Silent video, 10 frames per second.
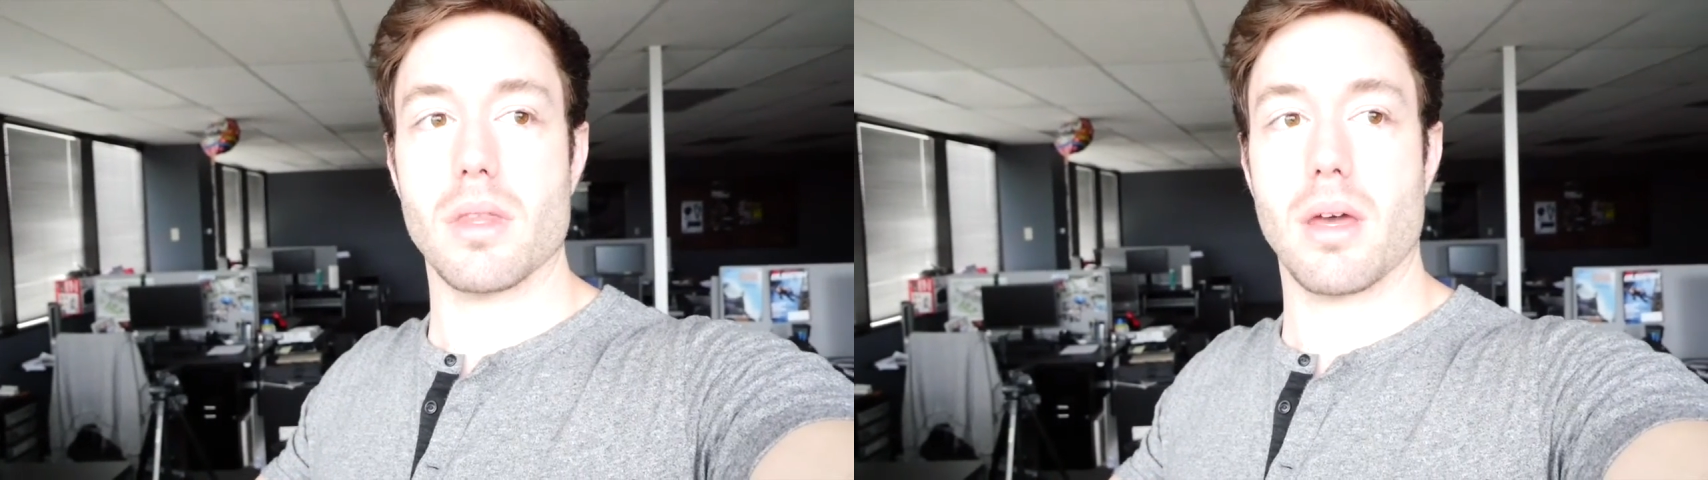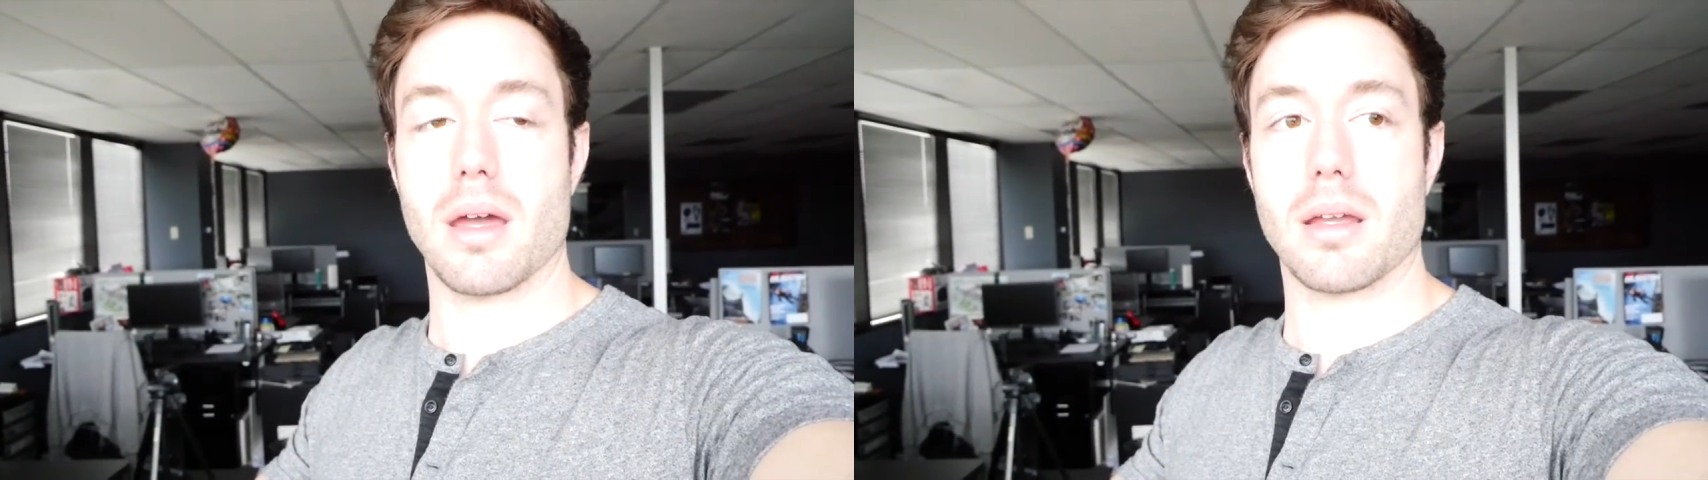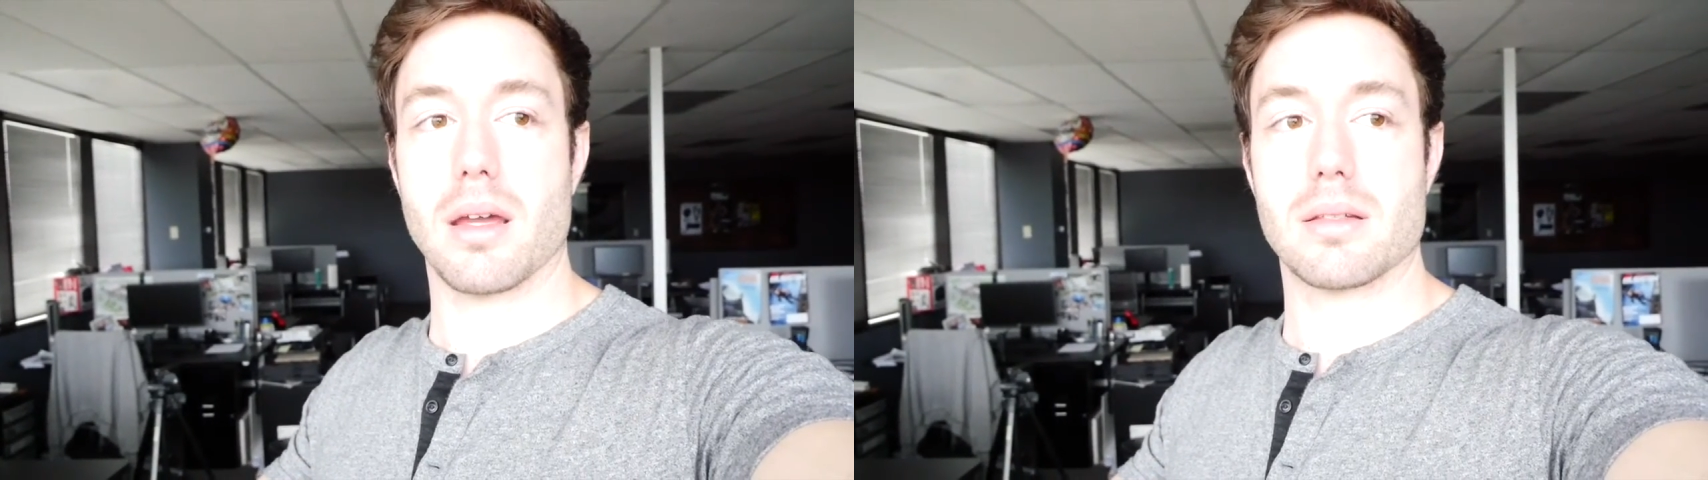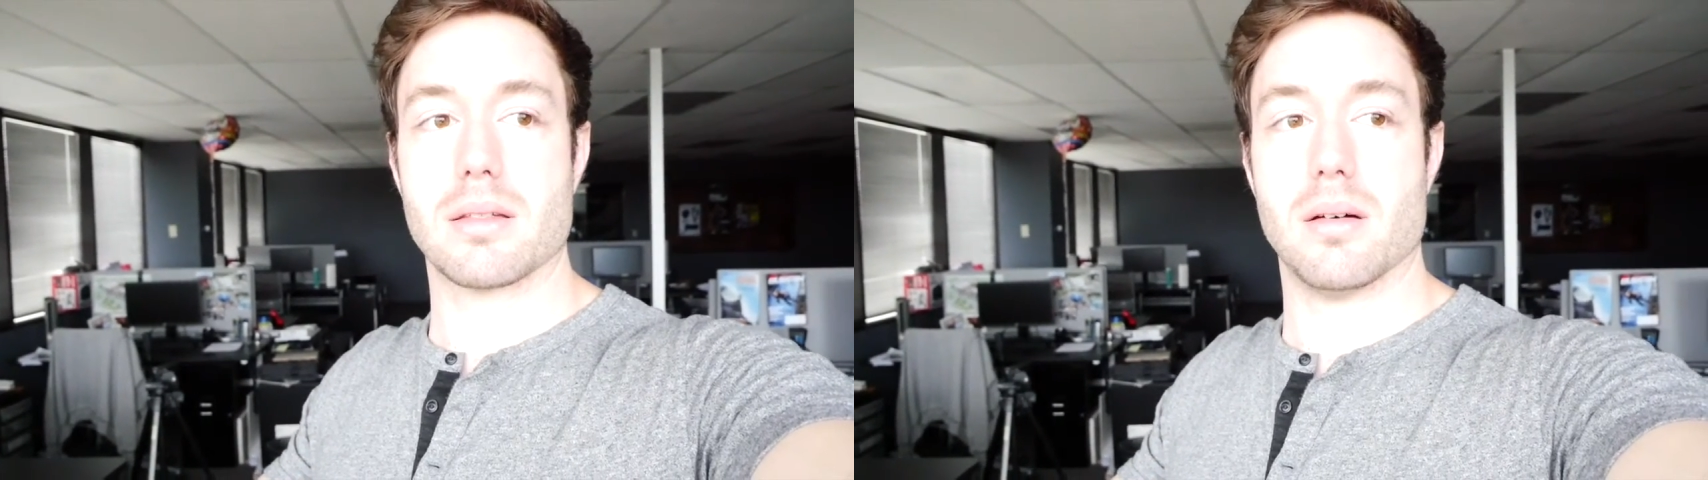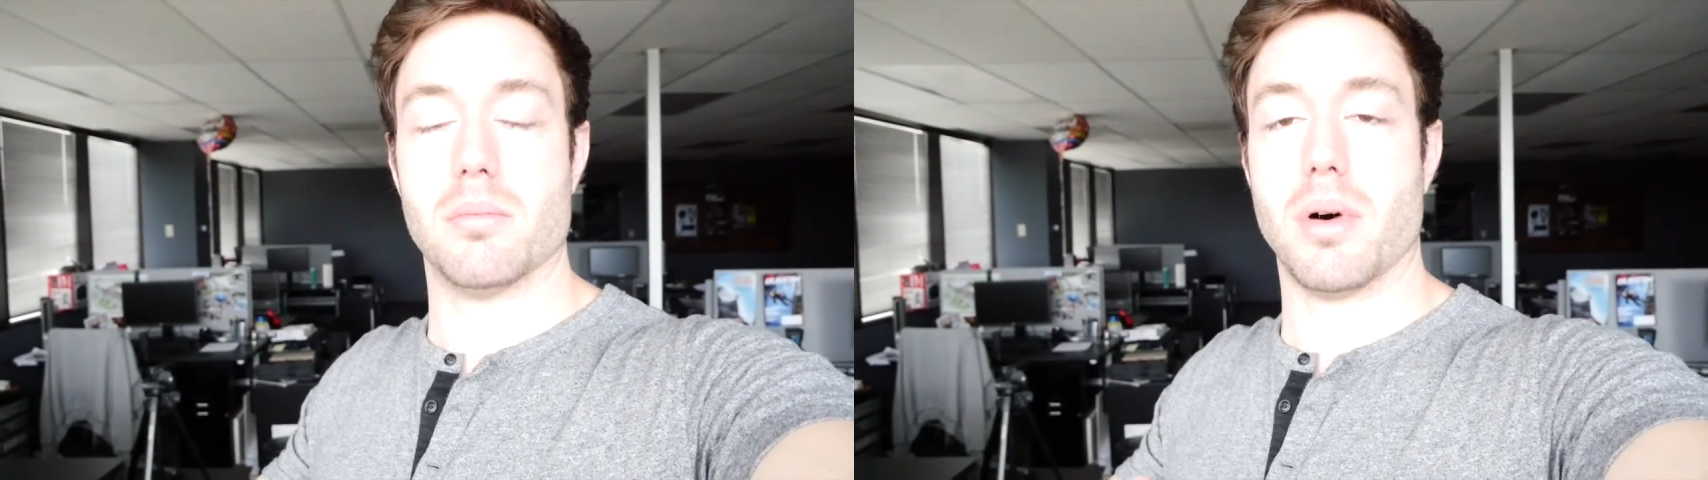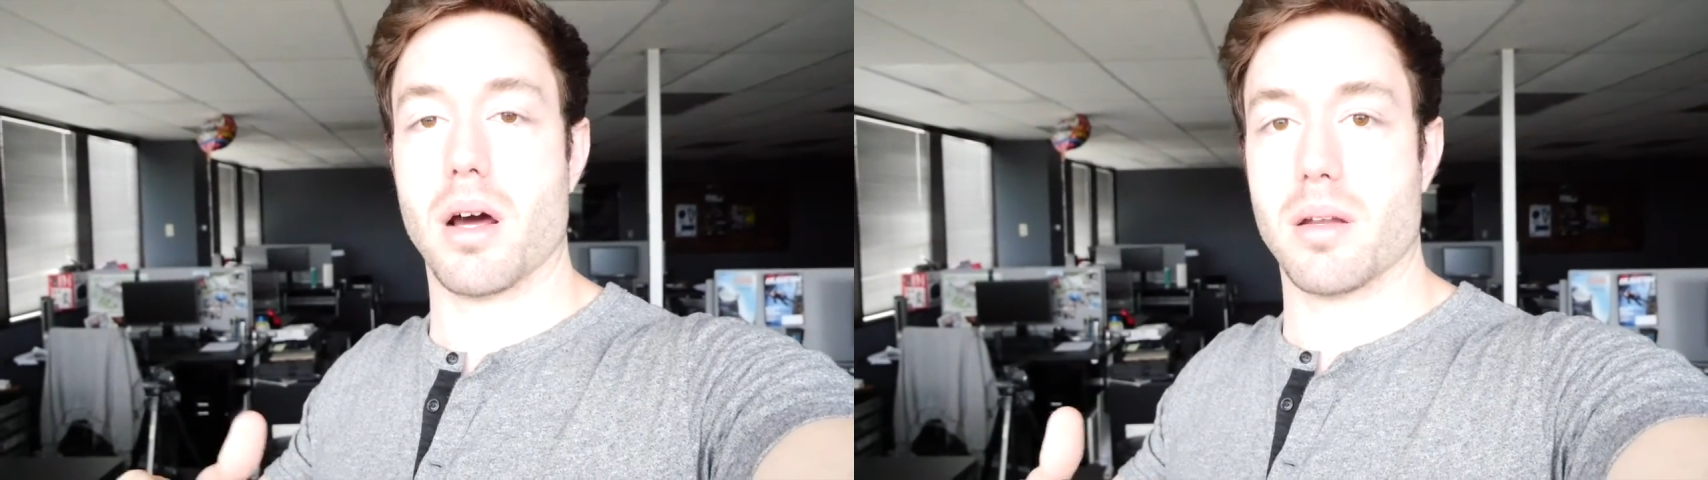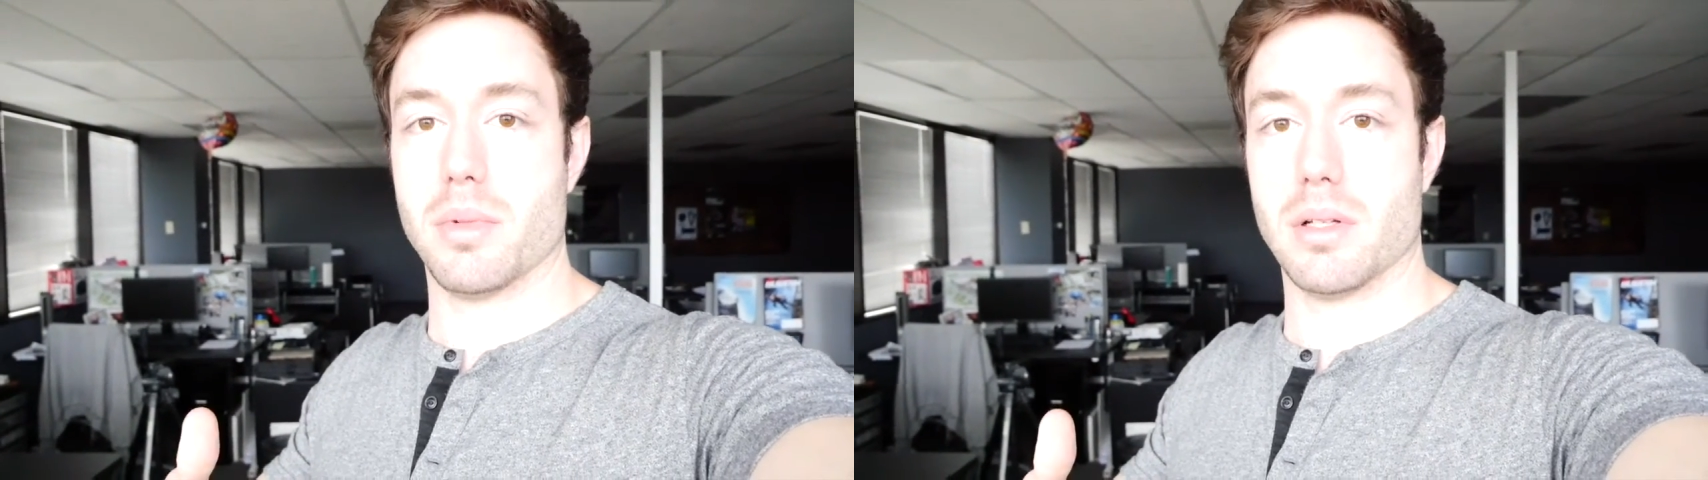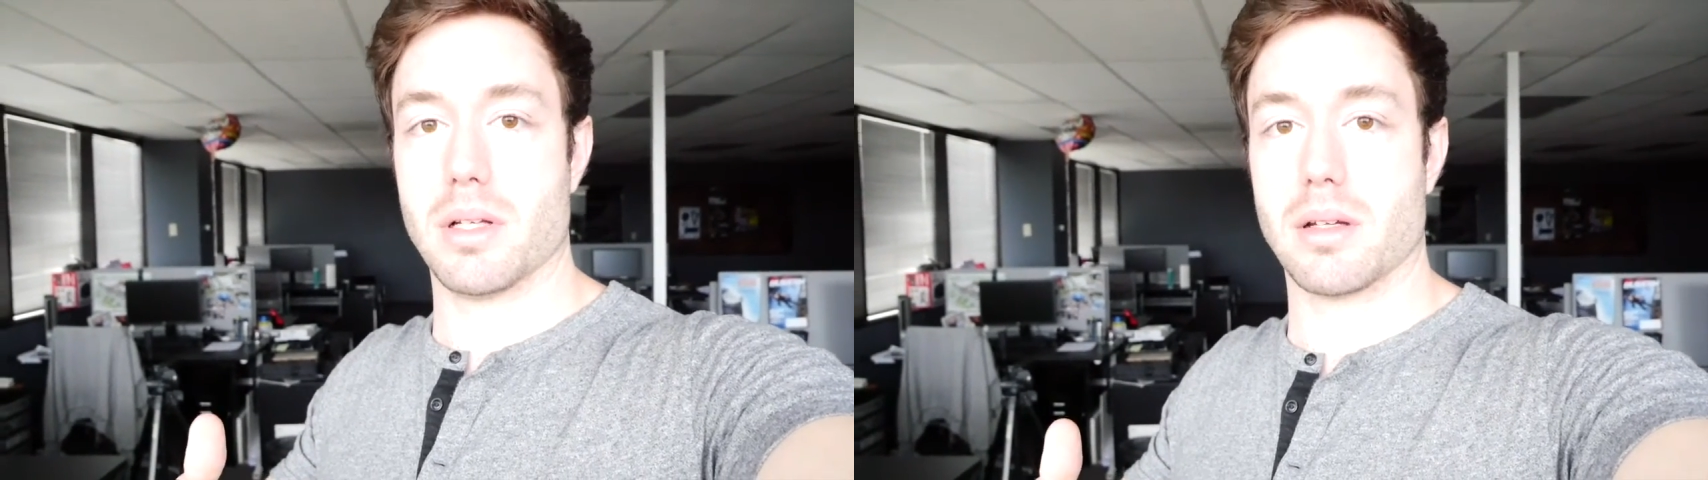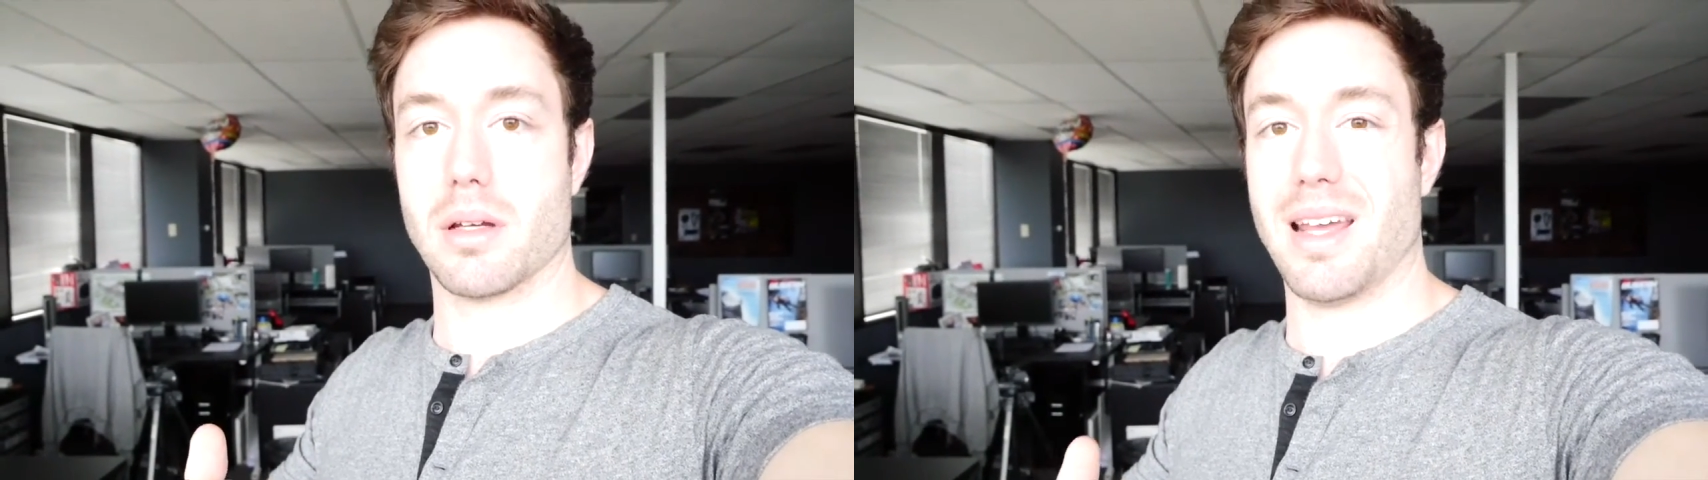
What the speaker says: bodybuilding